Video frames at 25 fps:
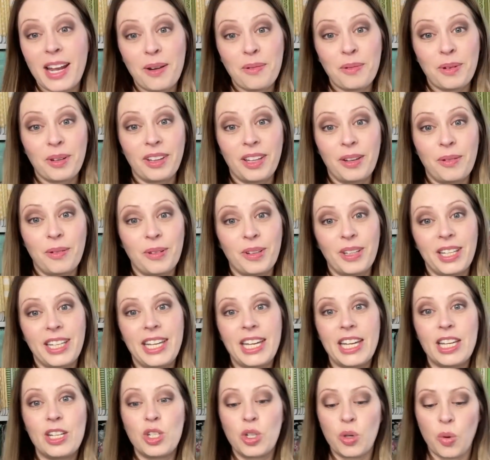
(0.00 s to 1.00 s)
i really
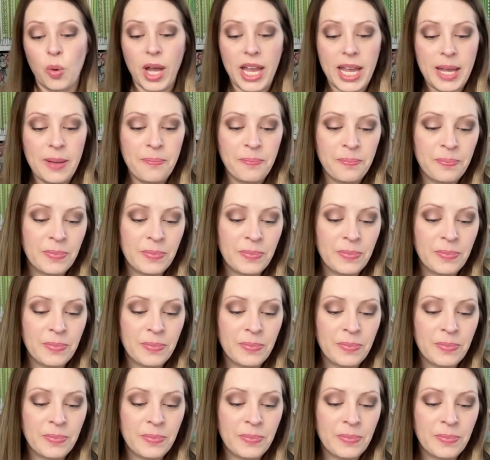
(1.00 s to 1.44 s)
really enjoy